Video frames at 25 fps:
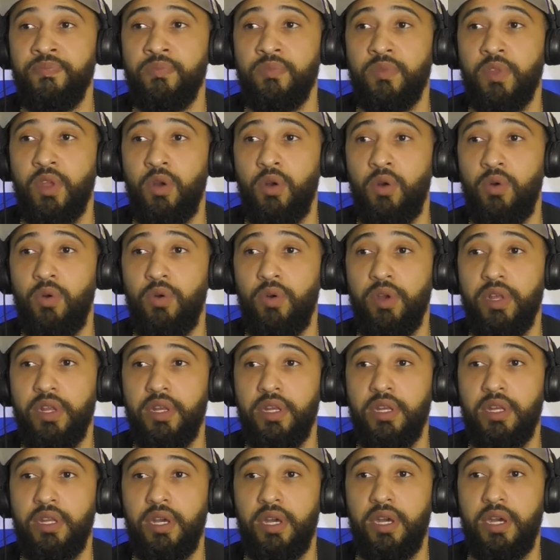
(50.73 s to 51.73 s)

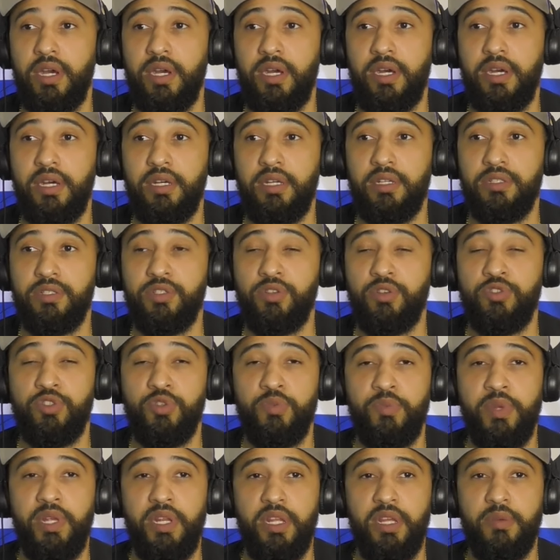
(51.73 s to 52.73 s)
on uh, social
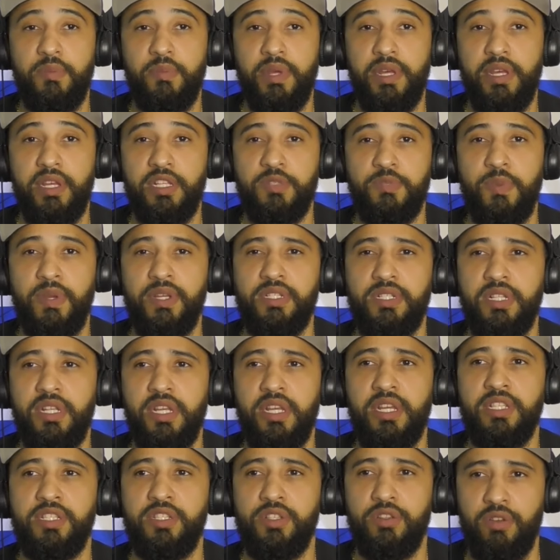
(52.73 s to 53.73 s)
media, man, especially
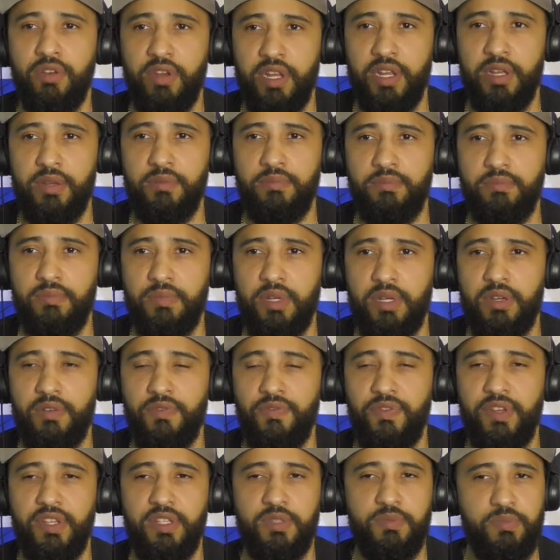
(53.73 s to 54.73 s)
Instagram, uh,
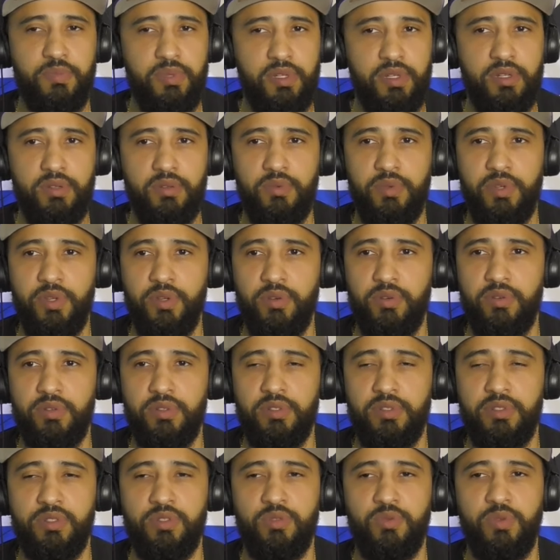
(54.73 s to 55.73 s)
Facebook. We
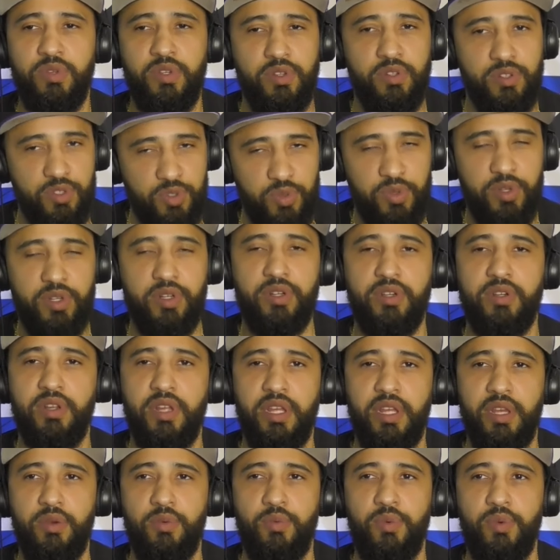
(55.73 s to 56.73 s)
on we on Twitter,
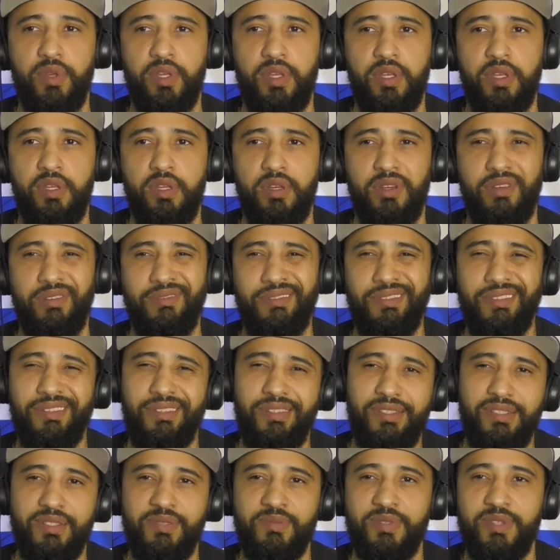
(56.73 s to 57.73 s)
and we
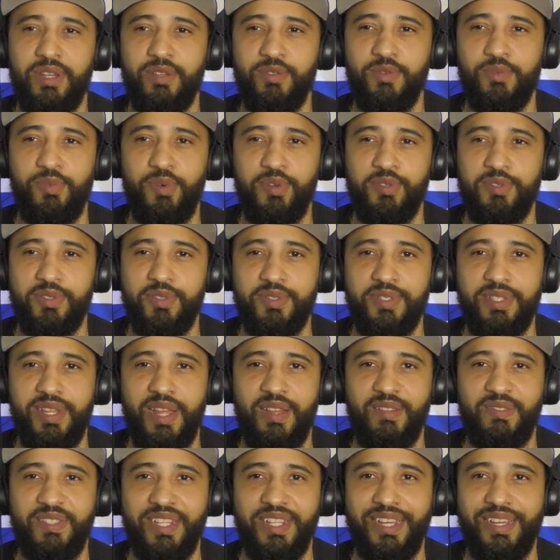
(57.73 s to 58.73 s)
uh, sometimes we post on
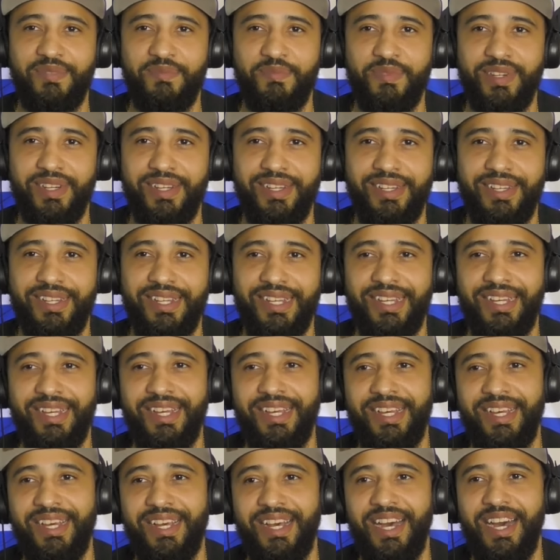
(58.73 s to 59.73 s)
Snapchat. But
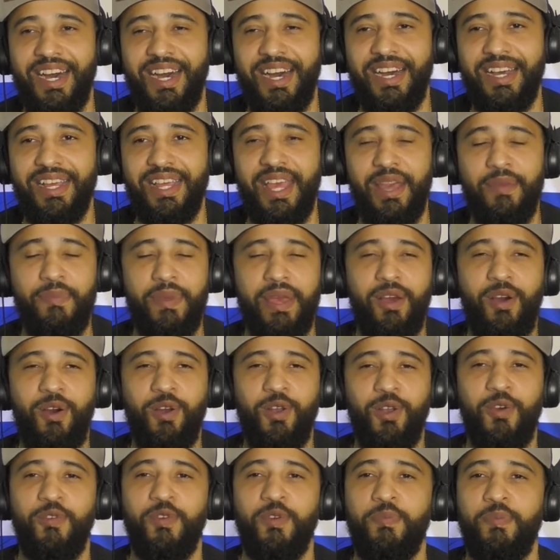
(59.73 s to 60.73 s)
uh, yeah, man,
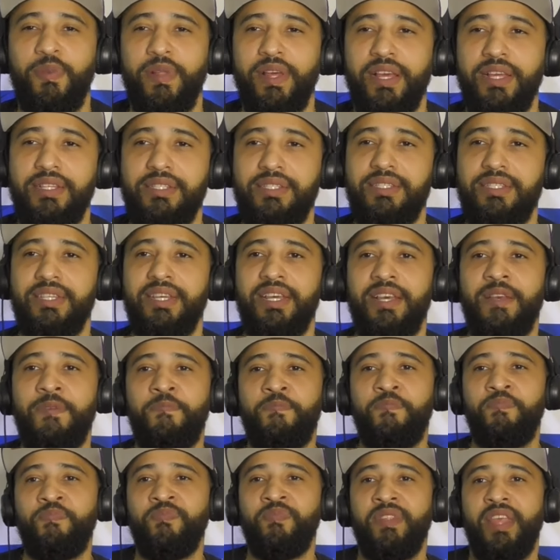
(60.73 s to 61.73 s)
all over the place.
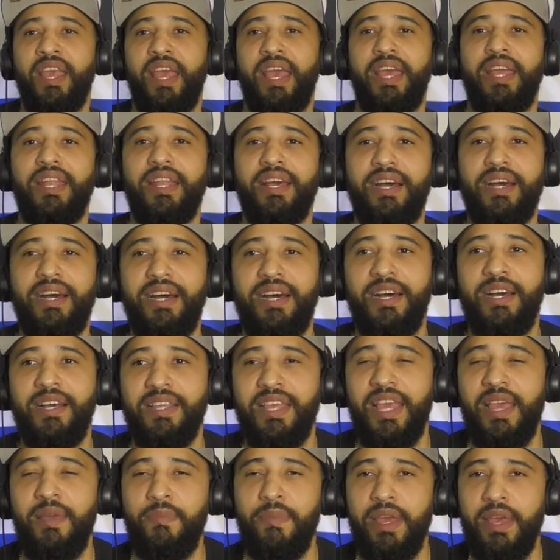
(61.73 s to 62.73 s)
And uh
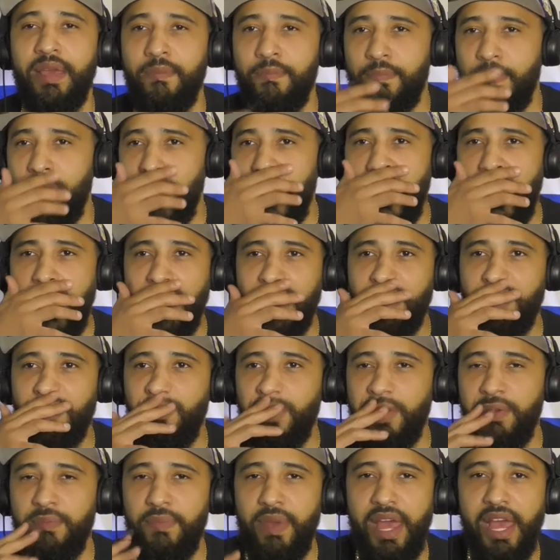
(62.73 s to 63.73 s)
yeah, man, back.
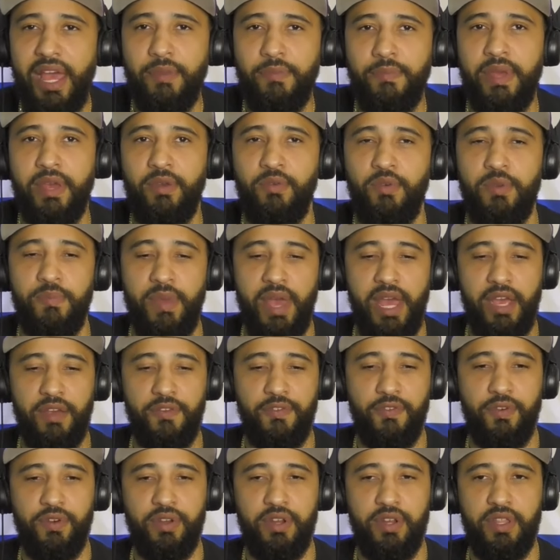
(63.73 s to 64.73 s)
We back, man. We back
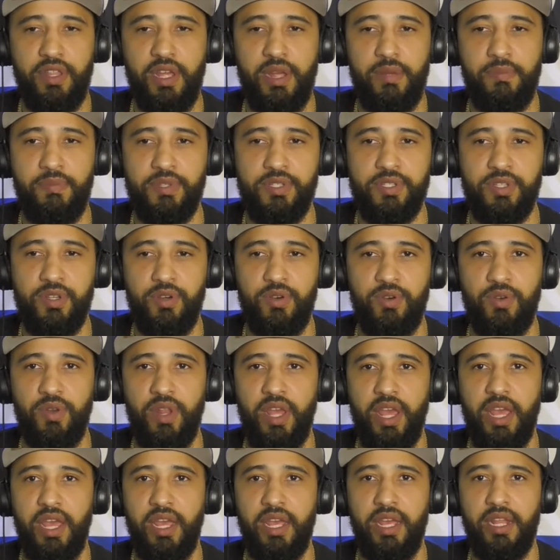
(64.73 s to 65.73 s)
for another episode
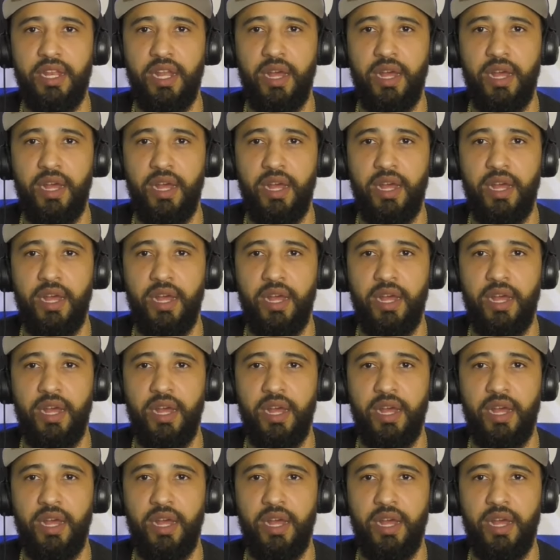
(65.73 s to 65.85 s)
and